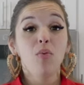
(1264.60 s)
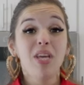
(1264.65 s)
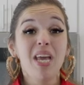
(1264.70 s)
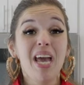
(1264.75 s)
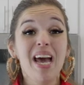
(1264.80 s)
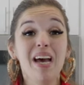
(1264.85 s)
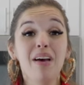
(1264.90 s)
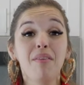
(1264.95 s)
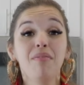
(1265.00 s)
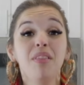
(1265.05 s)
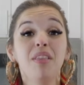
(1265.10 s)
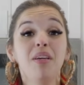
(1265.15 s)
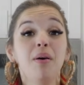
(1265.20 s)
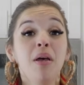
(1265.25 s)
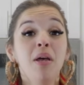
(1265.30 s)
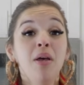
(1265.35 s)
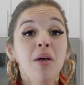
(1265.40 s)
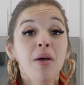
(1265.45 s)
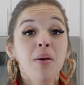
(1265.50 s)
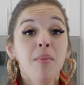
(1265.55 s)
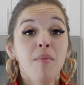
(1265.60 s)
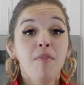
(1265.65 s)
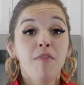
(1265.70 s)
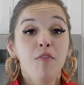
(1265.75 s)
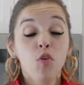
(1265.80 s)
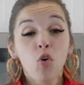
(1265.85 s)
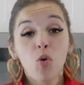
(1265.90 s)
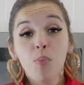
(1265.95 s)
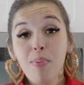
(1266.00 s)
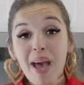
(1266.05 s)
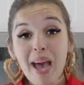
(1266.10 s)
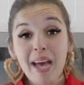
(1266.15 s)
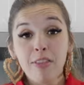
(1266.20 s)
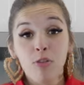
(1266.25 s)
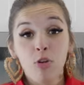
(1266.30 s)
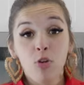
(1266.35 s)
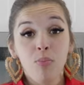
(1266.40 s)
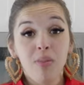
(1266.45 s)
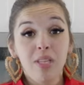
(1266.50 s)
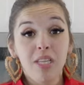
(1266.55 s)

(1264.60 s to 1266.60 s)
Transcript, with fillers: we have the full bathroom